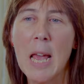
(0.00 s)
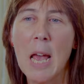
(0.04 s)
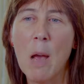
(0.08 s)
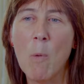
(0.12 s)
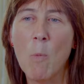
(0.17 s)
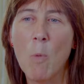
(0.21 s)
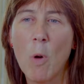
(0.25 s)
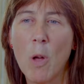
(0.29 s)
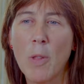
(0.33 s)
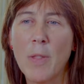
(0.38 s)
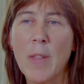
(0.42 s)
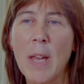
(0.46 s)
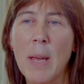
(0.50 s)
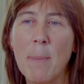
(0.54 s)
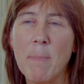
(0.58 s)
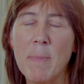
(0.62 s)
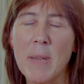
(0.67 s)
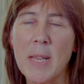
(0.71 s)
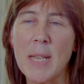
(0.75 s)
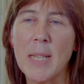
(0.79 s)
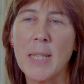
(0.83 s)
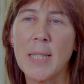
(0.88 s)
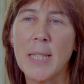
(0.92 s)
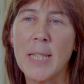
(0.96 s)
And what that
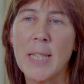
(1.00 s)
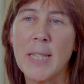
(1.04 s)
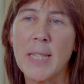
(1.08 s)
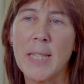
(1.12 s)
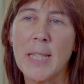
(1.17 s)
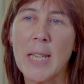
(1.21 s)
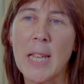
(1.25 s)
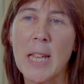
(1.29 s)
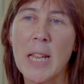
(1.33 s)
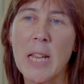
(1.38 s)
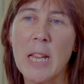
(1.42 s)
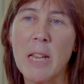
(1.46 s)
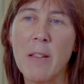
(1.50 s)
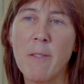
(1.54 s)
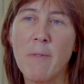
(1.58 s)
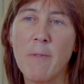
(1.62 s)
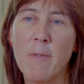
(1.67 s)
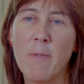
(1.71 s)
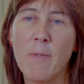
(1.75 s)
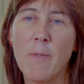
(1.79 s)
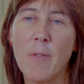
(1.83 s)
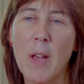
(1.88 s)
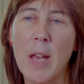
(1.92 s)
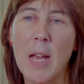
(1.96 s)
means is
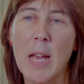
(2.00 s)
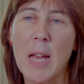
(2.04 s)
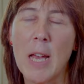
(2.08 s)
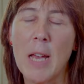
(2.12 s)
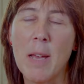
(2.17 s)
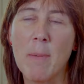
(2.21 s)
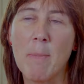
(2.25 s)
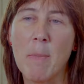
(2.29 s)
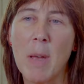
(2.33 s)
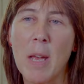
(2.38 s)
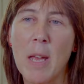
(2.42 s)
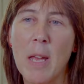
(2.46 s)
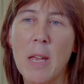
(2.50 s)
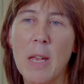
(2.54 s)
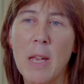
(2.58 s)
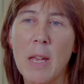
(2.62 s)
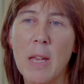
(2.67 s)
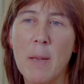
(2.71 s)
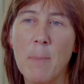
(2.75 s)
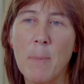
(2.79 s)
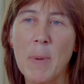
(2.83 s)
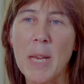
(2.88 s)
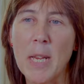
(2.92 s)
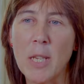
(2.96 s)
if
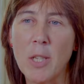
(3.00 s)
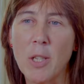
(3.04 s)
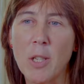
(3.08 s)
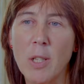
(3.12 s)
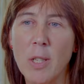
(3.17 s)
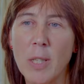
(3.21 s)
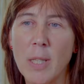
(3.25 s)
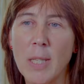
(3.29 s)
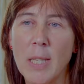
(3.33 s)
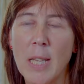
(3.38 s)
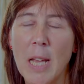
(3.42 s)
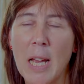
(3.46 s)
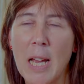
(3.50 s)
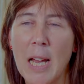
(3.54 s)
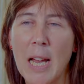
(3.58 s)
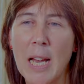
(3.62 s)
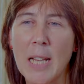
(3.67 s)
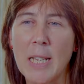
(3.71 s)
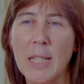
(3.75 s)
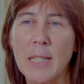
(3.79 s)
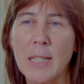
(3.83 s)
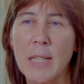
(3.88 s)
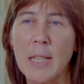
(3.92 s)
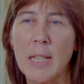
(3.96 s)
a patient's
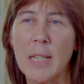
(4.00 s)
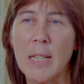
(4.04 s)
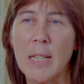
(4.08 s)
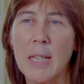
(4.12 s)
had